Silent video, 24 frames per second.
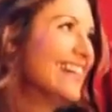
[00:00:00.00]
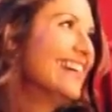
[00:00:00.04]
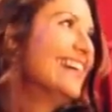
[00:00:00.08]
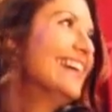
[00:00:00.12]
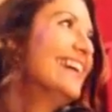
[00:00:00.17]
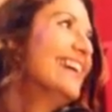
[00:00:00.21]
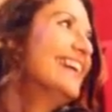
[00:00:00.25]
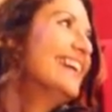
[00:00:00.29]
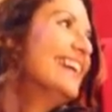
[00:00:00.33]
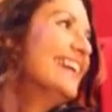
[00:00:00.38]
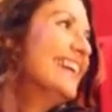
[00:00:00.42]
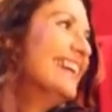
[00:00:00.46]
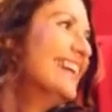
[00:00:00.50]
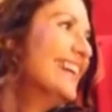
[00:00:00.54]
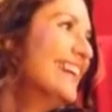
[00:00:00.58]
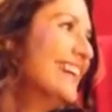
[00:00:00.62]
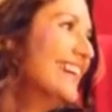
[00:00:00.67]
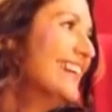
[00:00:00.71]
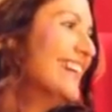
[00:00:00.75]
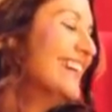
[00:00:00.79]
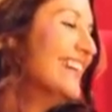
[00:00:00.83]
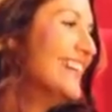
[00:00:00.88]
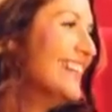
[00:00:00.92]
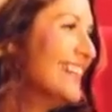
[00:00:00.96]

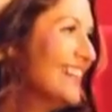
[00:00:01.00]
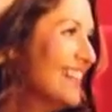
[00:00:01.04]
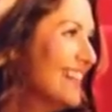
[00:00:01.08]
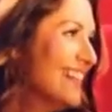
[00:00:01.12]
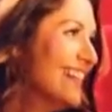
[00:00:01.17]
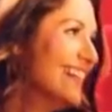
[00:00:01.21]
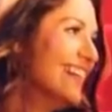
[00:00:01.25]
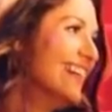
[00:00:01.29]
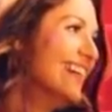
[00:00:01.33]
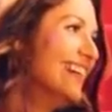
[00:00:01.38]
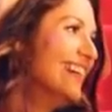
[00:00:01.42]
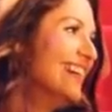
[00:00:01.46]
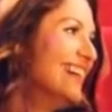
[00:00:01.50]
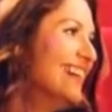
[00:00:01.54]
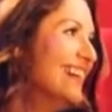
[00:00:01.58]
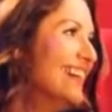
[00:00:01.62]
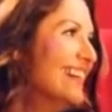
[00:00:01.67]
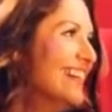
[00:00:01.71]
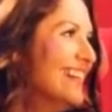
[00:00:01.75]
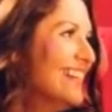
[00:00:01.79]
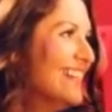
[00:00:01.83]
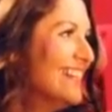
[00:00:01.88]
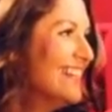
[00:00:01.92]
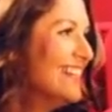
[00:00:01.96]

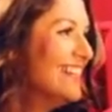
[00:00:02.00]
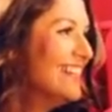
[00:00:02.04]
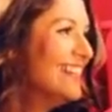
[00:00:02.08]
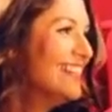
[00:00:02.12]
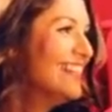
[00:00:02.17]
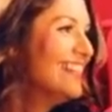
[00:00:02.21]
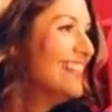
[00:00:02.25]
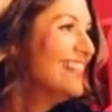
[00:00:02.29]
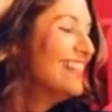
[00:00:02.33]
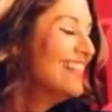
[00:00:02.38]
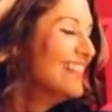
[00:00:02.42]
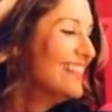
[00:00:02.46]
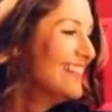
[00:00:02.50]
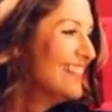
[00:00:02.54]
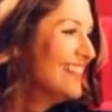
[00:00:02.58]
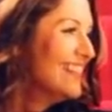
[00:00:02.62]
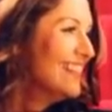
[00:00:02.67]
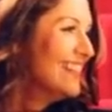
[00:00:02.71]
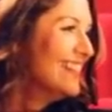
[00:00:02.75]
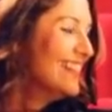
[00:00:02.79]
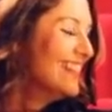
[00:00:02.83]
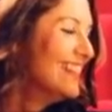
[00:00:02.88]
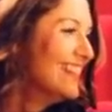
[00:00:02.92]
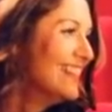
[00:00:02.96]

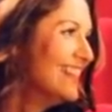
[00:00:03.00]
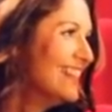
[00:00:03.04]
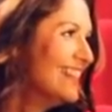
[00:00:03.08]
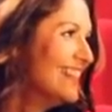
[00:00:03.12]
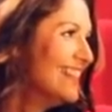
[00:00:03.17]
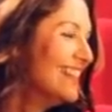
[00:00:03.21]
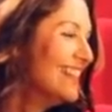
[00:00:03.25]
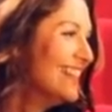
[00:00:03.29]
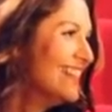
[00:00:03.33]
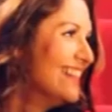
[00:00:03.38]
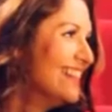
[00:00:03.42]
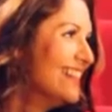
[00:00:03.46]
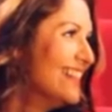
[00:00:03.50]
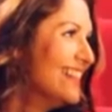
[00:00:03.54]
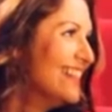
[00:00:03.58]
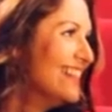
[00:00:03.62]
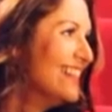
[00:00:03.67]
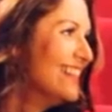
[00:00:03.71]
[no speech]